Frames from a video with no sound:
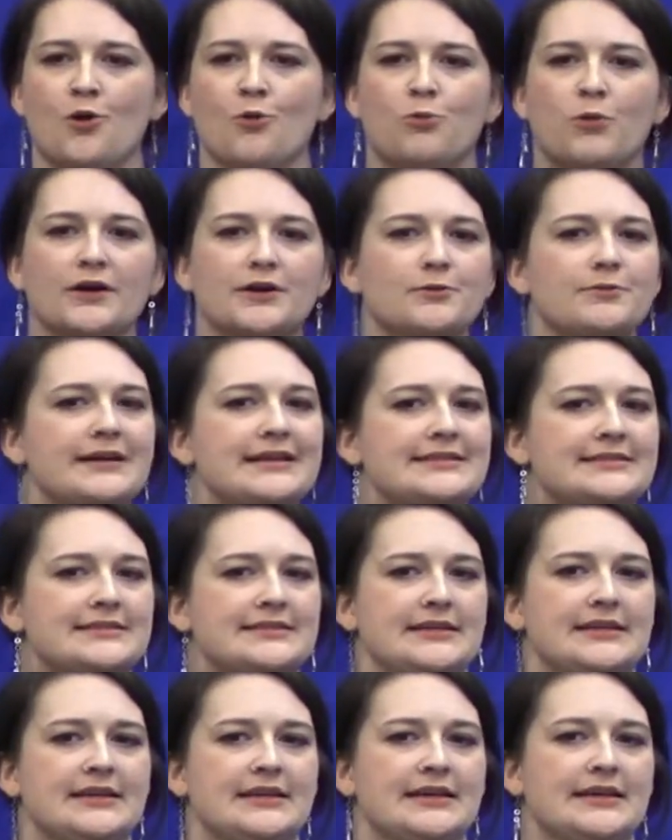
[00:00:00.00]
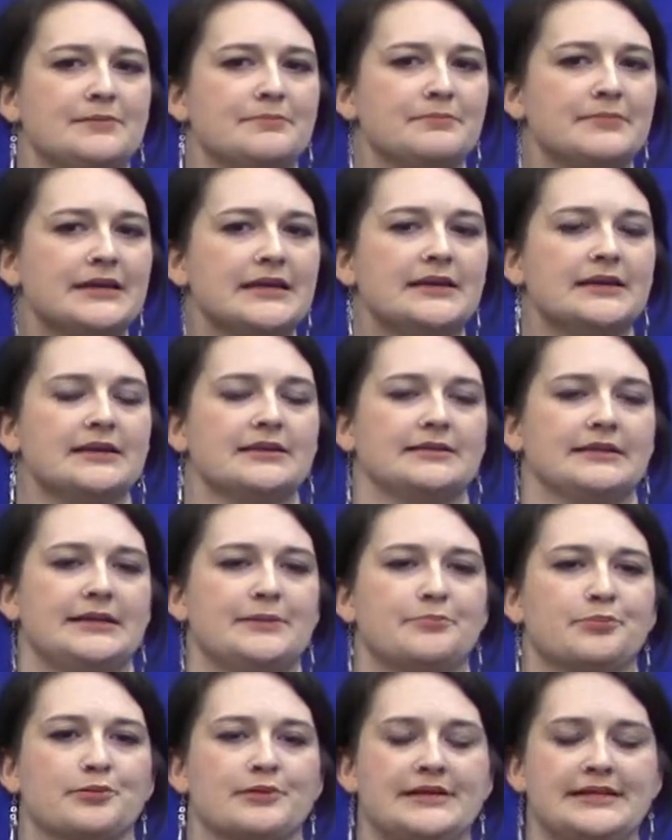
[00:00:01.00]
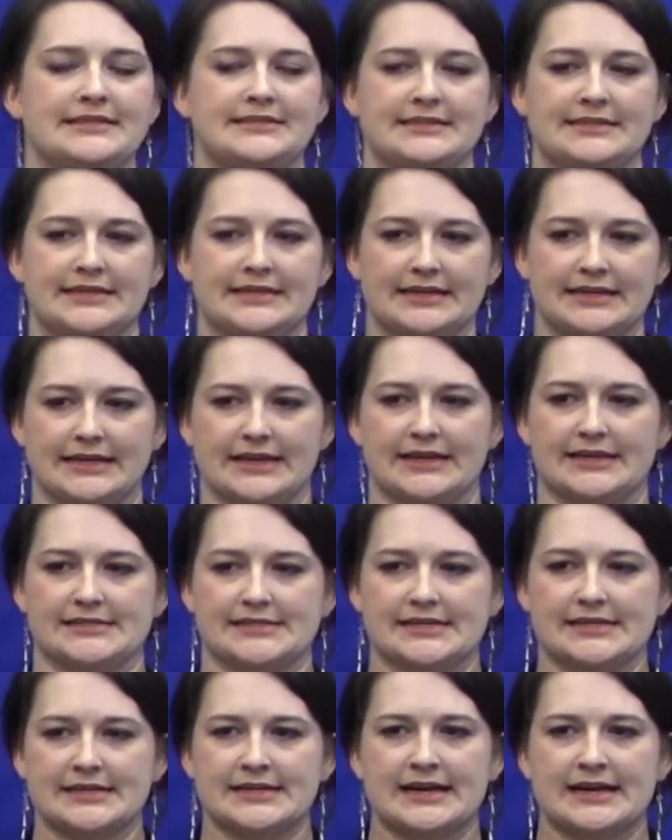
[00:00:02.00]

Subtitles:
What do we see immediately preceding it?